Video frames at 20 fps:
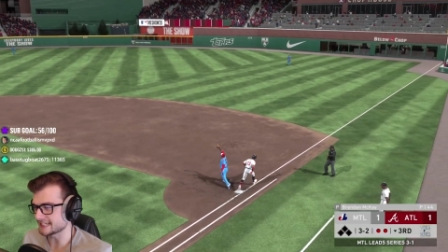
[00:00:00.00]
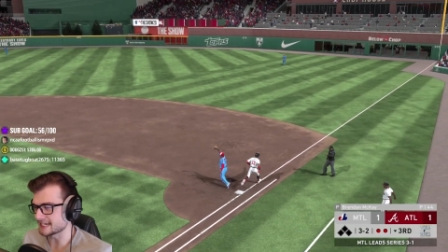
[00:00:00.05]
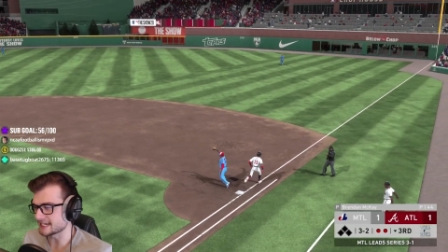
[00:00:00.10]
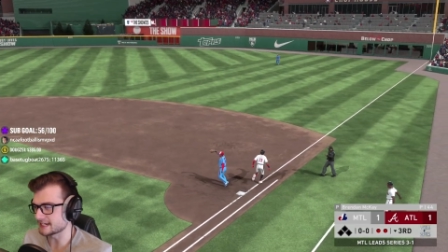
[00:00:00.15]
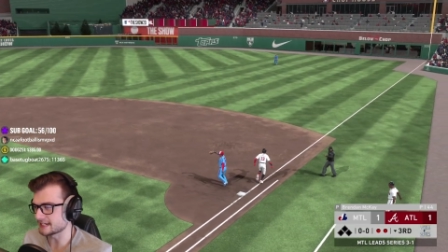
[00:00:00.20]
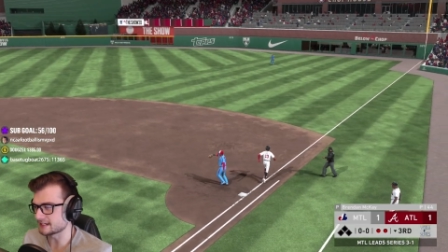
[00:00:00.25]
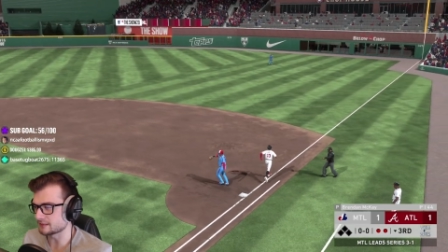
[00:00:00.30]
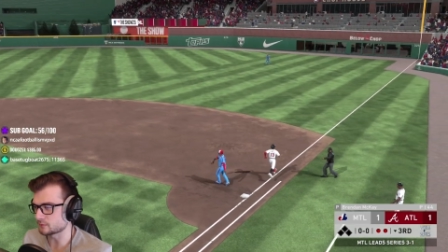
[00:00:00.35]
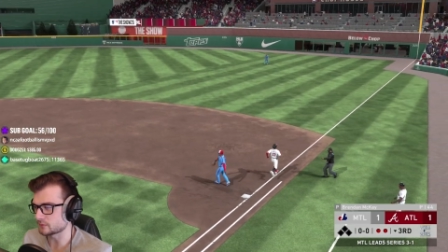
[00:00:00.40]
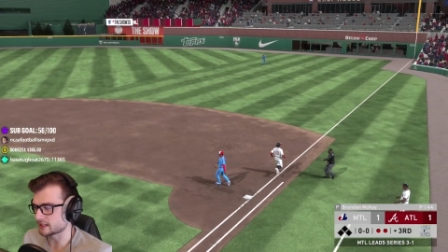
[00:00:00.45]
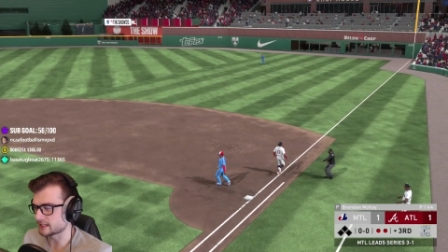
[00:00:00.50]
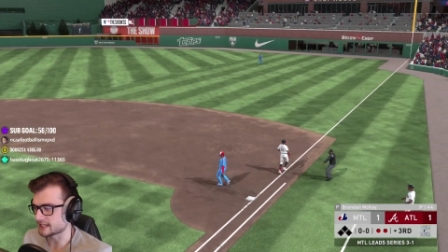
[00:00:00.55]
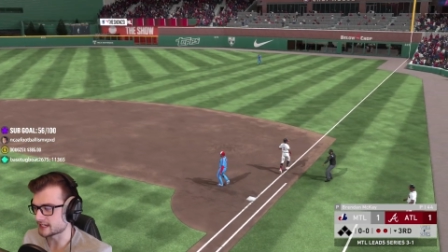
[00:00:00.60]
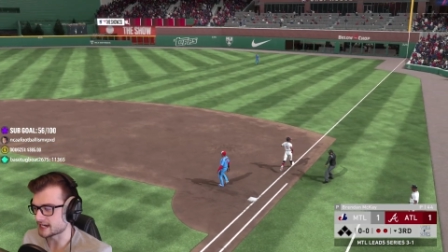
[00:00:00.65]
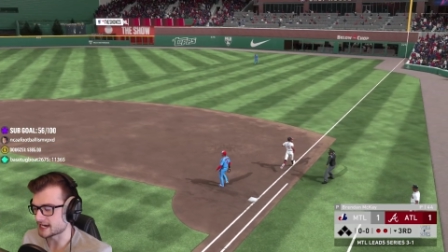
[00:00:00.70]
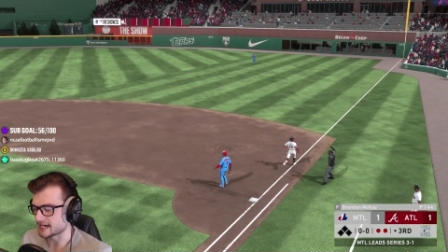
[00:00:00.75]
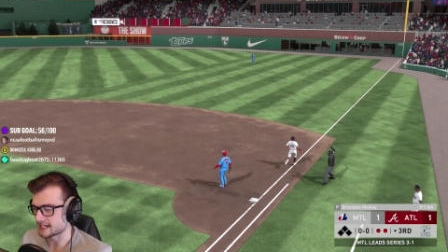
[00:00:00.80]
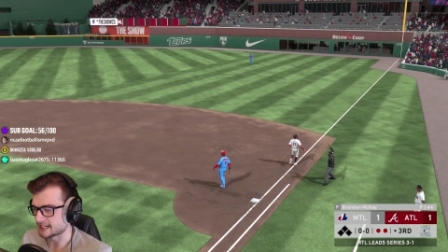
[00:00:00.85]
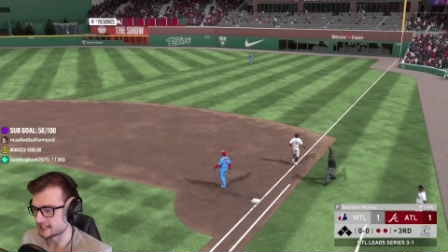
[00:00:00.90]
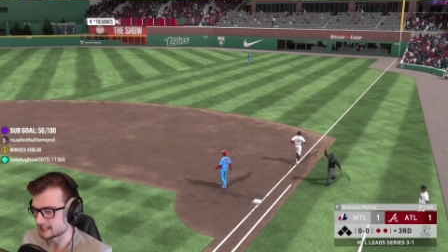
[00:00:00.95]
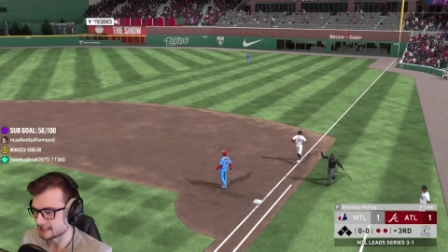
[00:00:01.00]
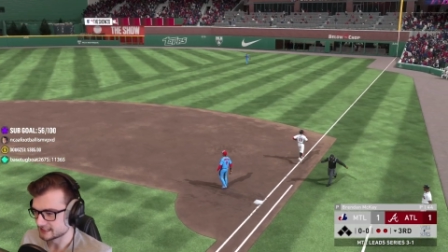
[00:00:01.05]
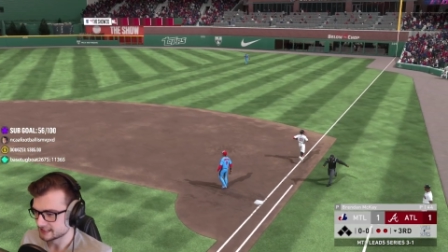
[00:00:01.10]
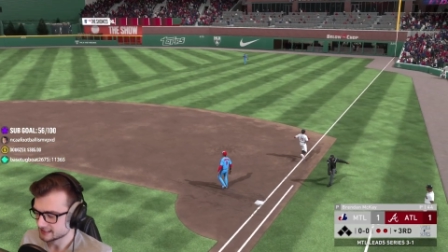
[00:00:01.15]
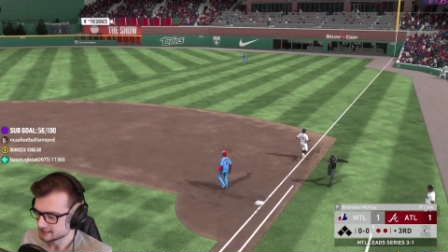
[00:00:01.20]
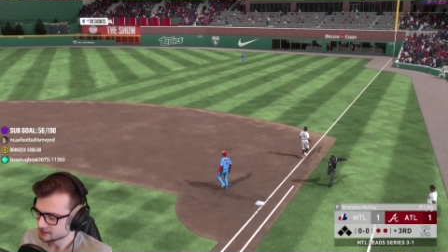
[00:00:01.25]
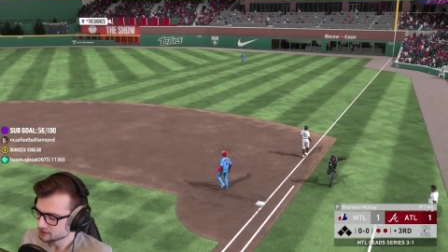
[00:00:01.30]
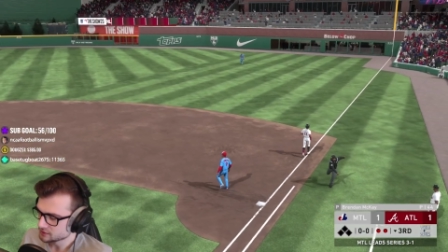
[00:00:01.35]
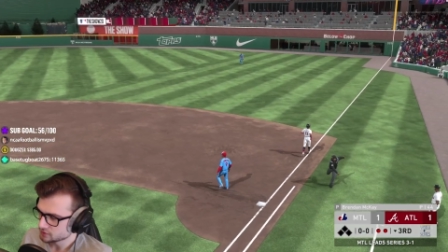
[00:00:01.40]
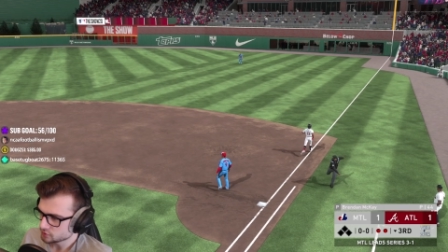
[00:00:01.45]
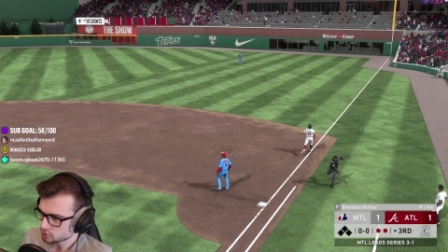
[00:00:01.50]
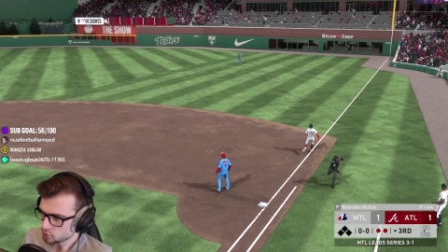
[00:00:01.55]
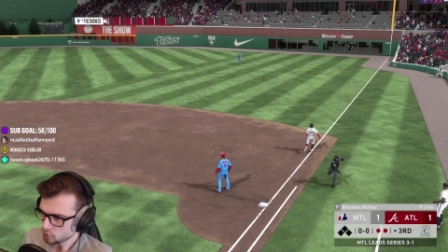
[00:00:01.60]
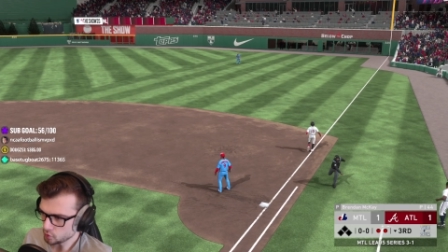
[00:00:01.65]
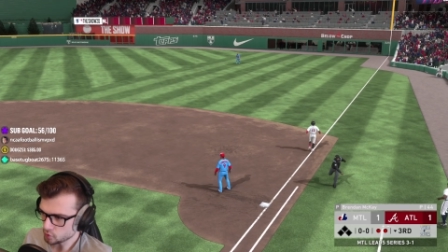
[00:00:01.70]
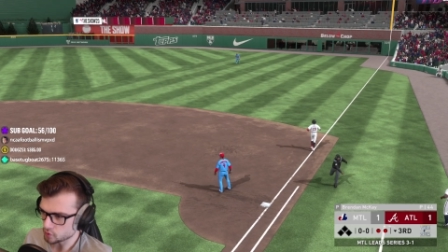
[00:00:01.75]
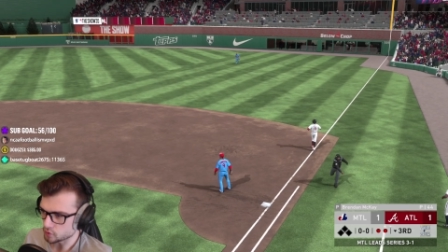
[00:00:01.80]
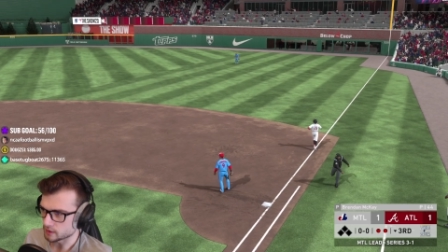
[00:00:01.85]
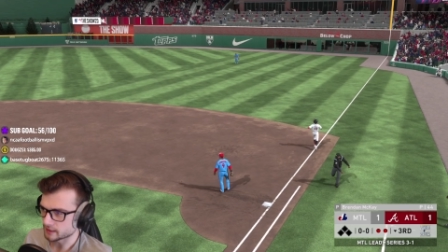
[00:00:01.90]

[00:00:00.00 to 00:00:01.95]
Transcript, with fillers: and we got it. Whew,